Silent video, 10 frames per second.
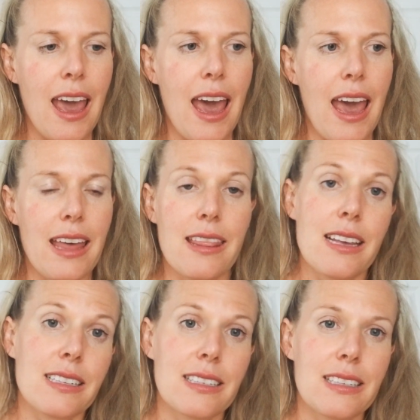And
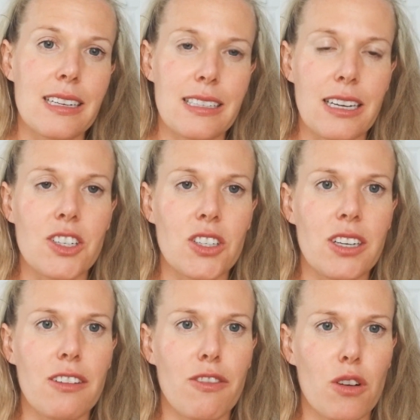this
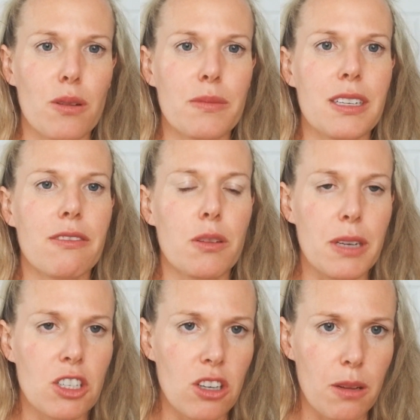essentially forms
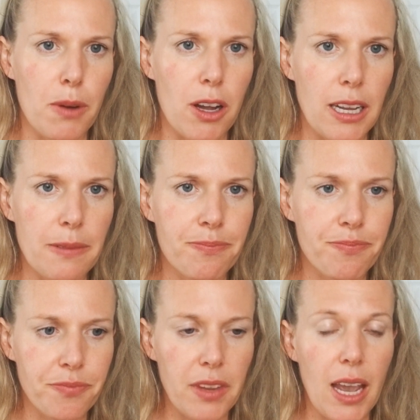inflammation in the body.
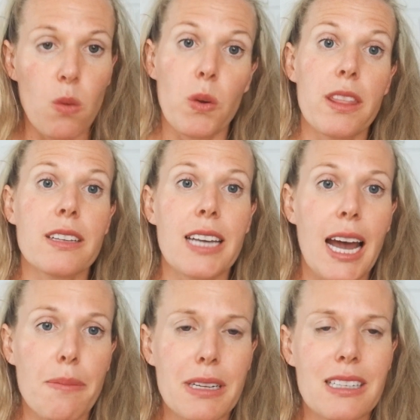And when this
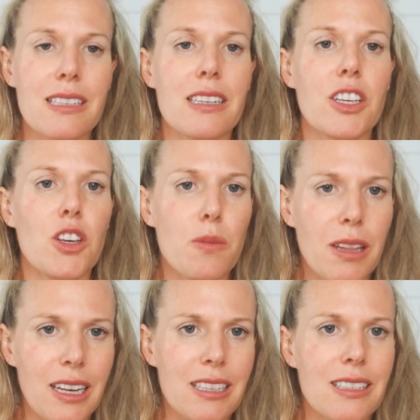happens and
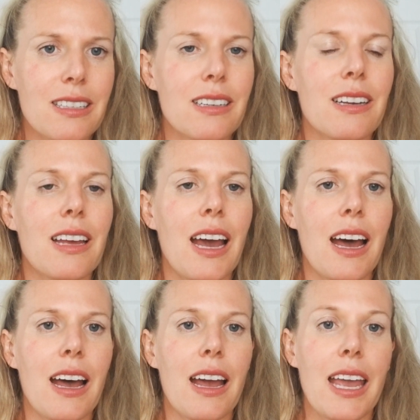accumulates,
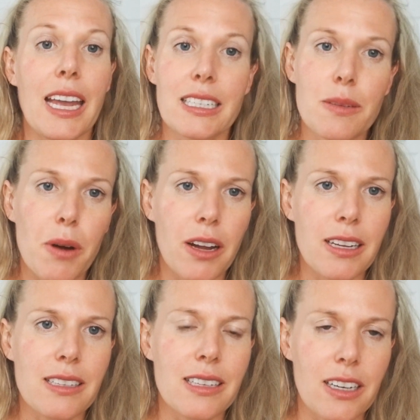
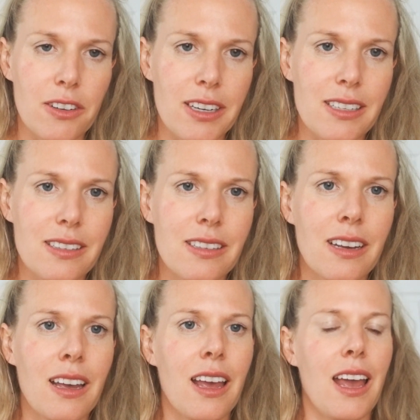antibodies increase.
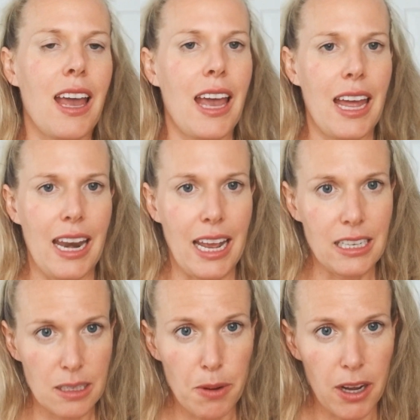And
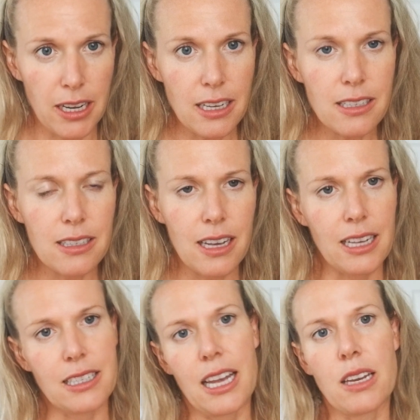antibodies,
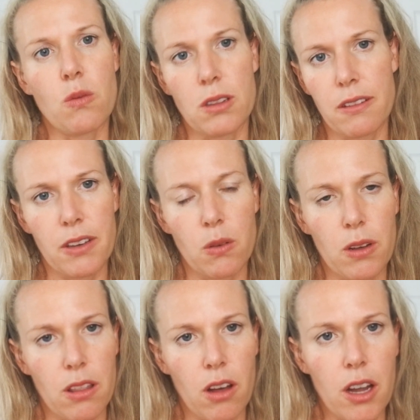as anyone living
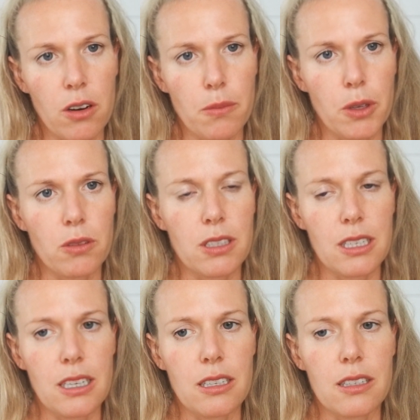with autoimmune
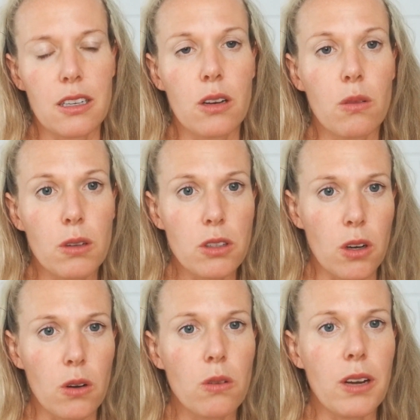disease will
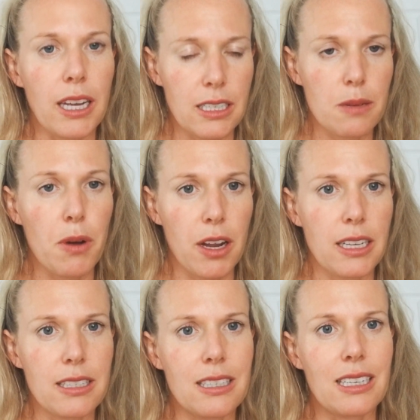know,
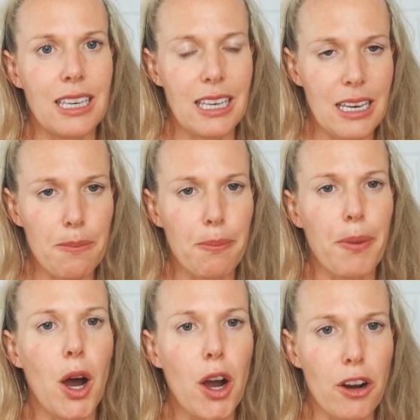antibodies is a key
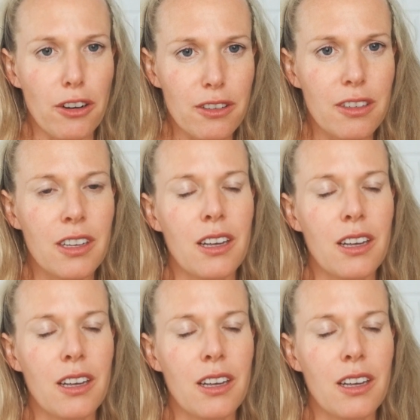part